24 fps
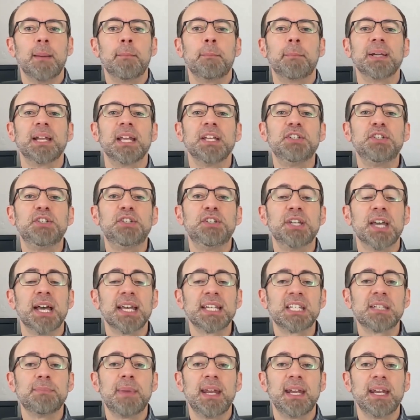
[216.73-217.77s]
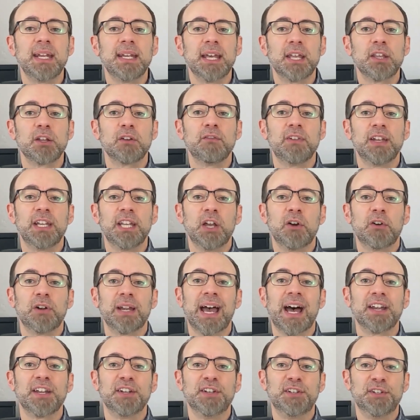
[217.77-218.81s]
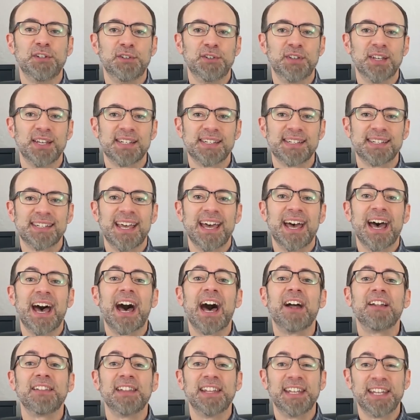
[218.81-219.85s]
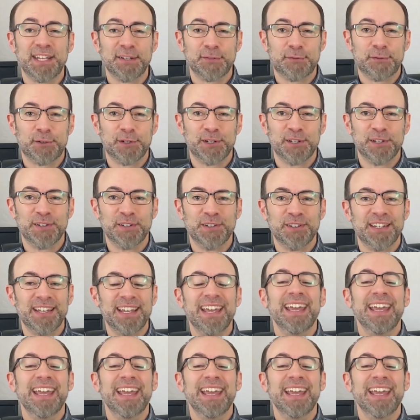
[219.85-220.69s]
but I just made another video on how to do this. I'll link it for you.